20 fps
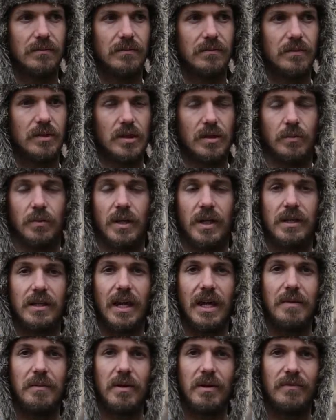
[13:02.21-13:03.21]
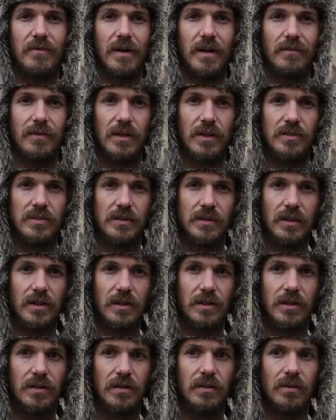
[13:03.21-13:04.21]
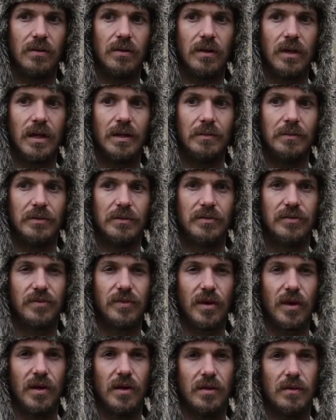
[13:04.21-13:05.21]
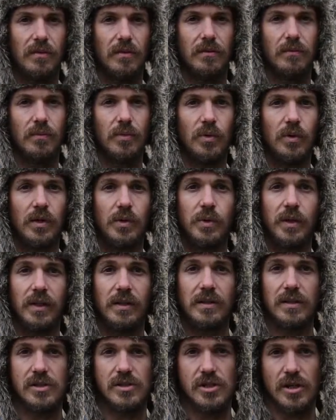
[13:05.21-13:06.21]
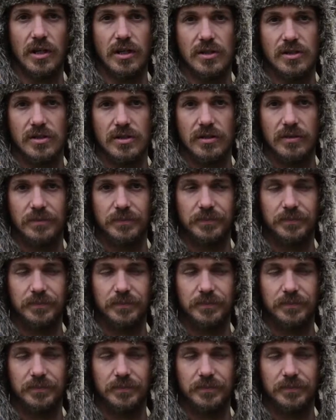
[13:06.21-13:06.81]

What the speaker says: when I came here 5 years ago, I was far more quick to judge.